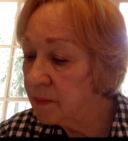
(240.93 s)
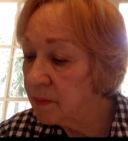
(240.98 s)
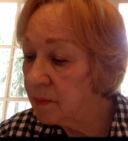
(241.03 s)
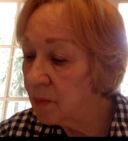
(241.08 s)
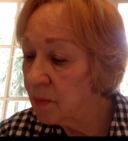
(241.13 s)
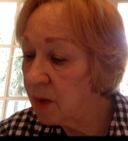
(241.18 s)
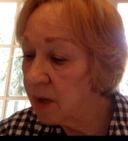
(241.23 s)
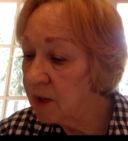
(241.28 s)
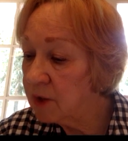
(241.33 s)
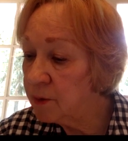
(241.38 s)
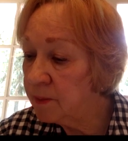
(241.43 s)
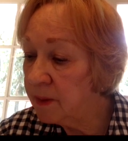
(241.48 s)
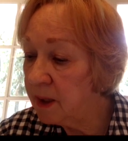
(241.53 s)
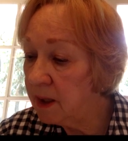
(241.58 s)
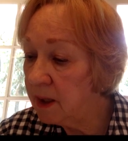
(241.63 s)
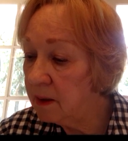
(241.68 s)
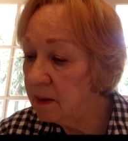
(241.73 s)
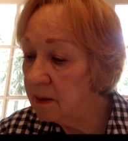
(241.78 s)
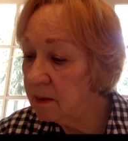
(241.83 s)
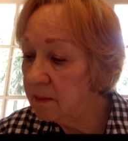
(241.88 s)
Watch
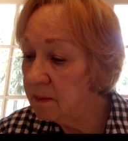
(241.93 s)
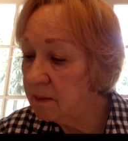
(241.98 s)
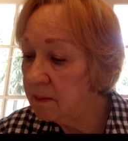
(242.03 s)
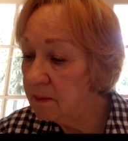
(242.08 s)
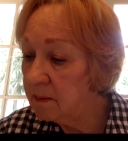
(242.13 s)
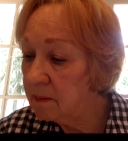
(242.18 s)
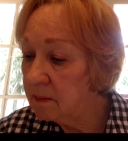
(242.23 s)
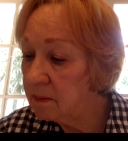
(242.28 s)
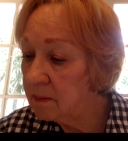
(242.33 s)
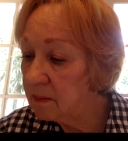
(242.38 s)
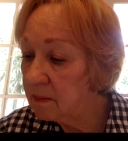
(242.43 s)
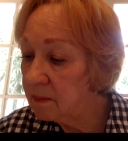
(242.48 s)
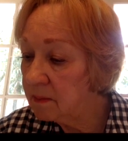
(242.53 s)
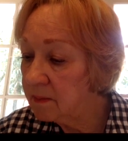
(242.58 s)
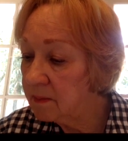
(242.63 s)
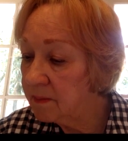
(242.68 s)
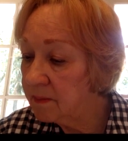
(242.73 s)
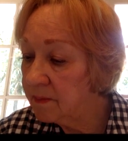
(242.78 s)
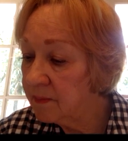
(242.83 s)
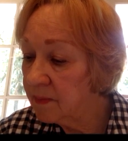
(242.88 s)
me.
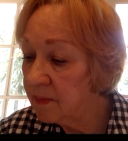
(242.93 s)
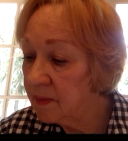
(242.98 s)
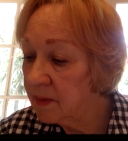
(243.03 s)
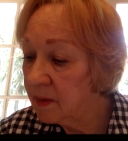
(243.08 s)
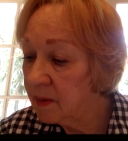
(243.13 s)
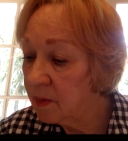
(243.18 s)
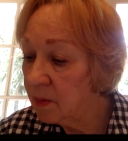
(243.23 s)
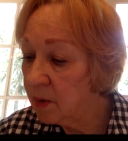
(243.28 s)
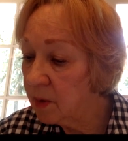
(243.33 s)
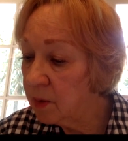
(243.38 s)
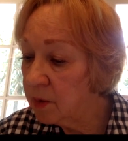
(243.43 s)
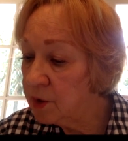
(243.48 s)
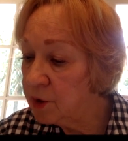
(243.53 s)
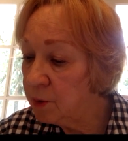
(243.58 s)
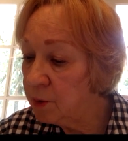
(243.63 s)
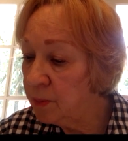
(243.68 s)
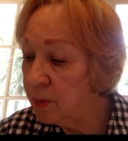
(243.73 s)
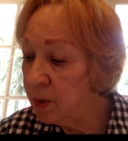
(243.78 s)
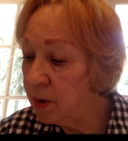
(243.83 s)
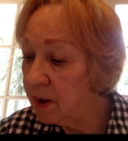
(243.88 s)
Where would
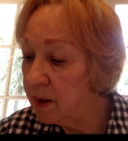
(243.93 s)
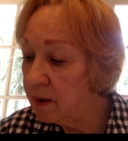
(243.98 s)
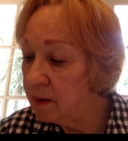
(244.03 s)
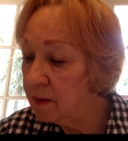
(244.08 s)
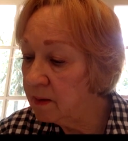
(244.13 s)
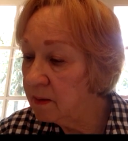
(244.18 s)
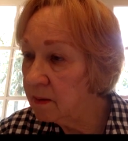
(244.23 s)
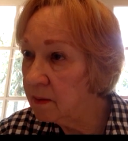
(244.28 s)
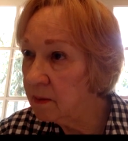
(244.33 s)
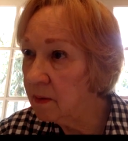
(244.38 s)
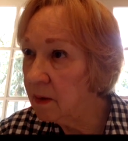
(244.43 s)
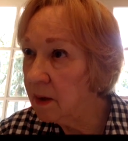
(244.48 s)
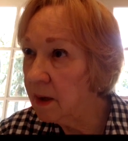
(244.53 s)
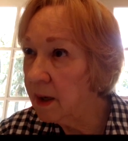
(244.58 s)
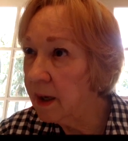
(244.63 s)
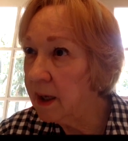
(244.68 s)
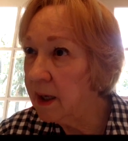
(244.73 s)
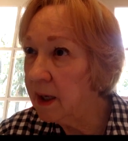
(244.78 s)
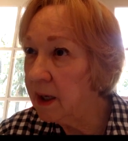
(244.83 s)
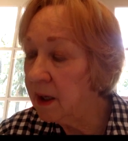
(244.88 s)
you put it?
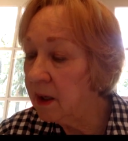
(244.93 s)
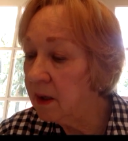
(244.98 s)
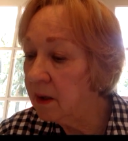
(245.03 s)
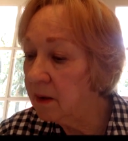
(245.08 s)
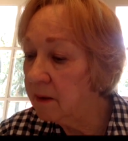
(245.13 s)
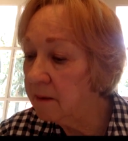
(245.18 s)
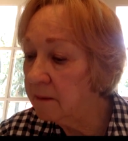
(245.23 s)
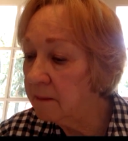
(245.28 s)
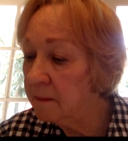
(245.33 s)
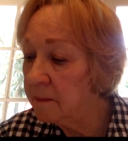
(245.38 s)
Right here.